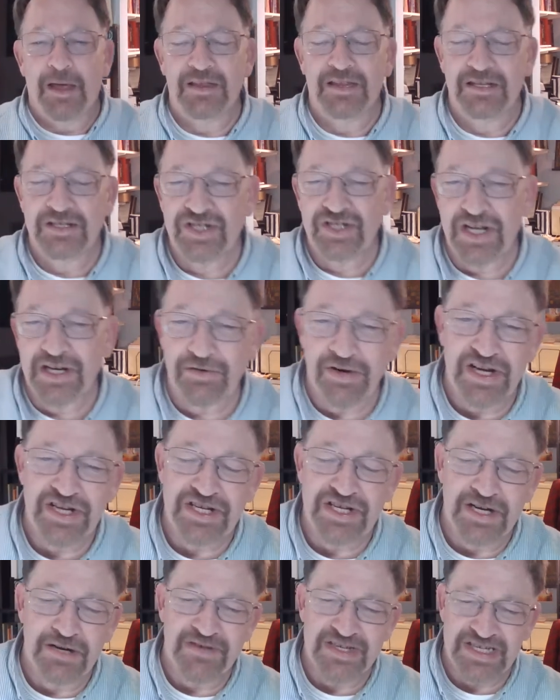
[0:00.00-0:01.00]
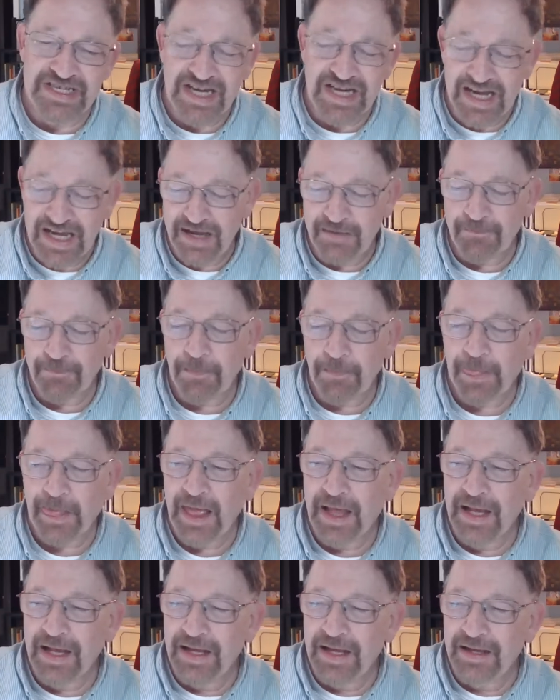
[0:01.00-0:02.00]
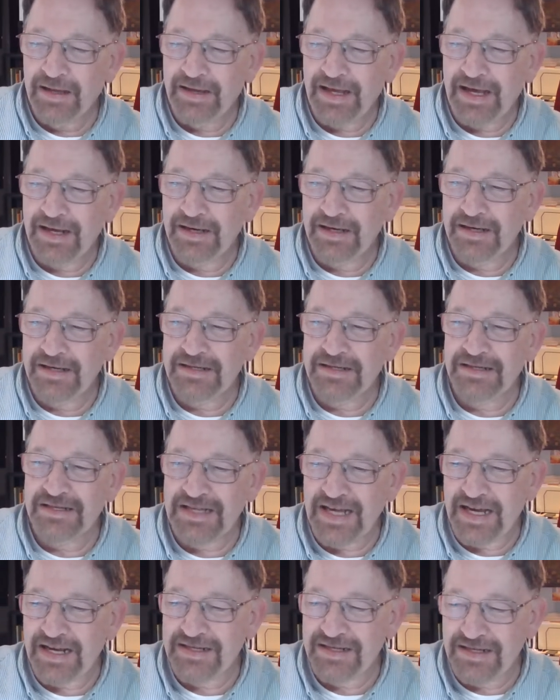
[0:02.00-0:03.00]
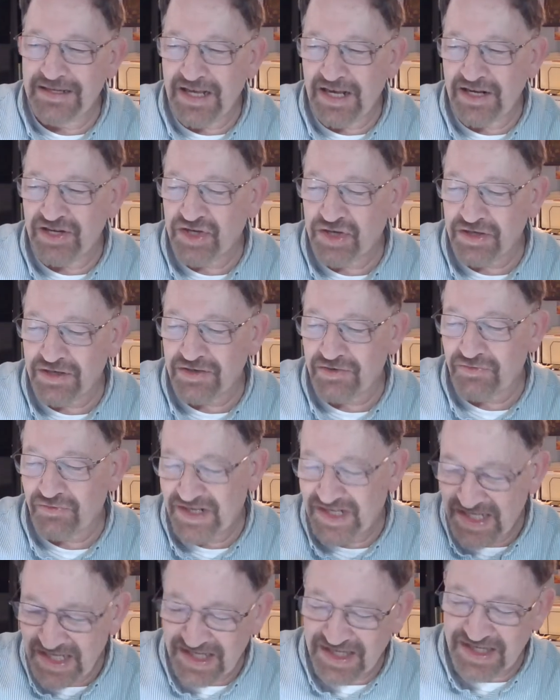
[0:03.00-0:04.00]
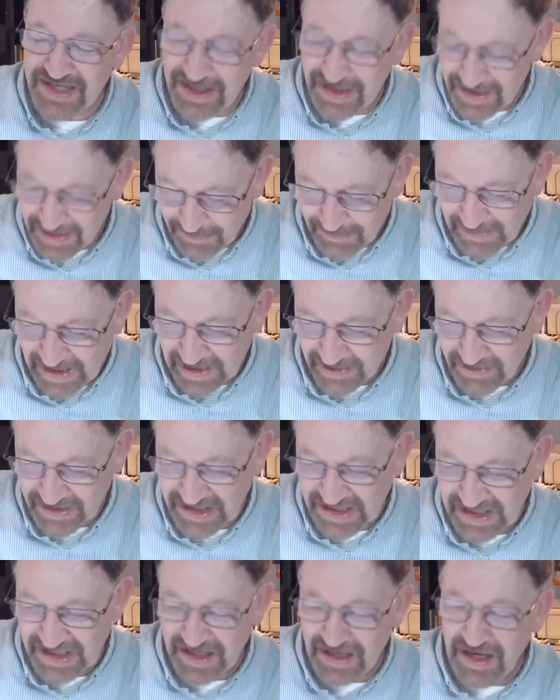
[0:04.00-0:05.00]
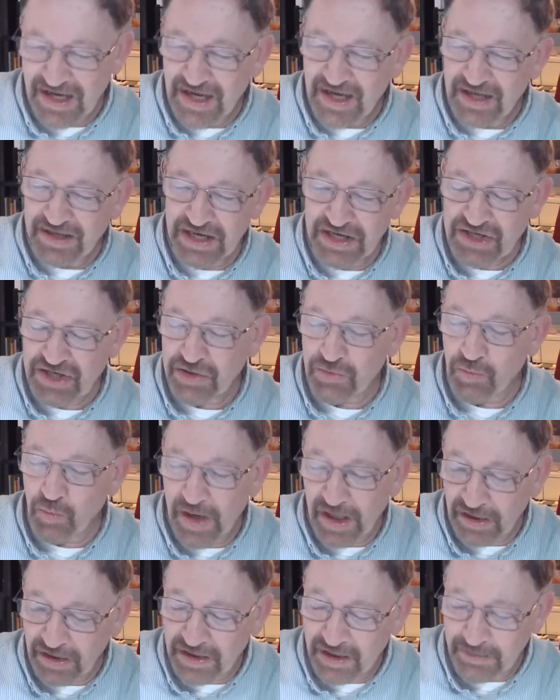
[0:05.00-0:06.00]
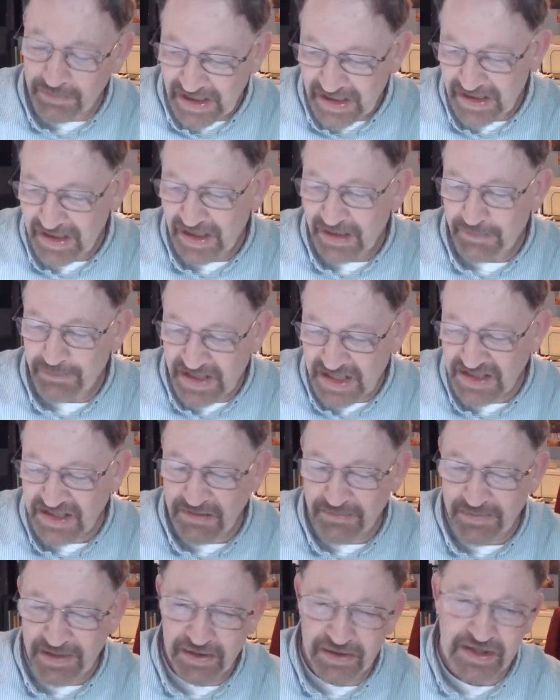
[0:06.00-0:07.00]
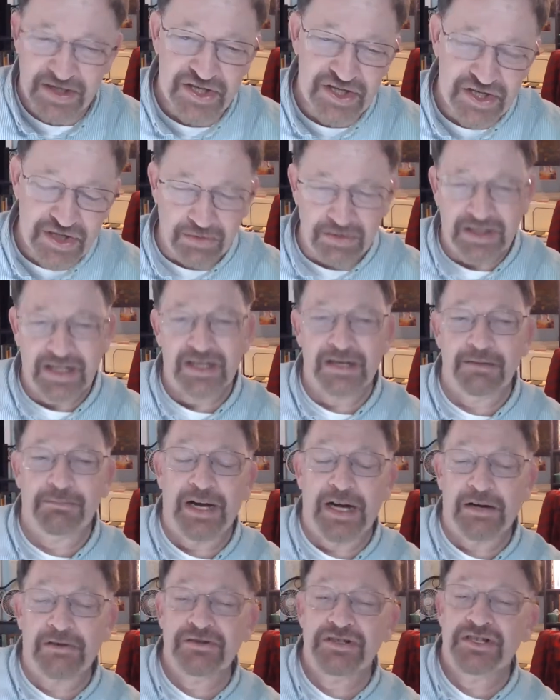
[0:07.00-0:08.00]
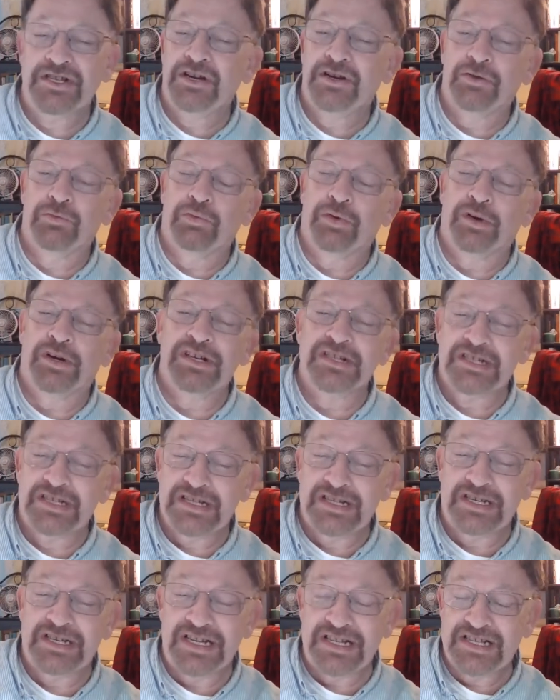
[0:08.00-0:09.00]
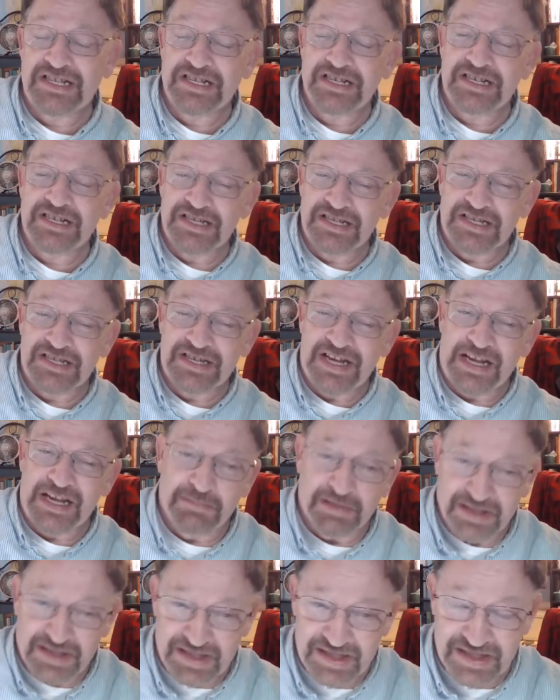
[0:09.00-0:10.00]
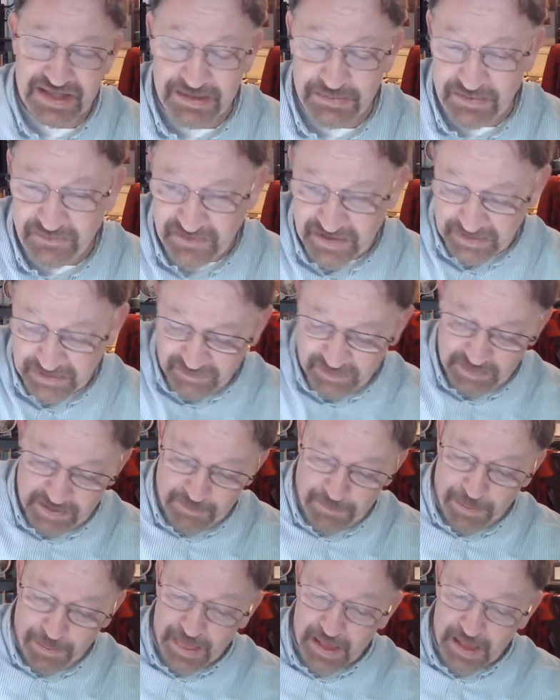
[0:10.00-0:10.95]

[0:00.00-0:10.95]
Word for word: the generation of his day that, that they shouldn't resist democracy. They should welcome it because America showed that democracy could work as a decent and stable system of government.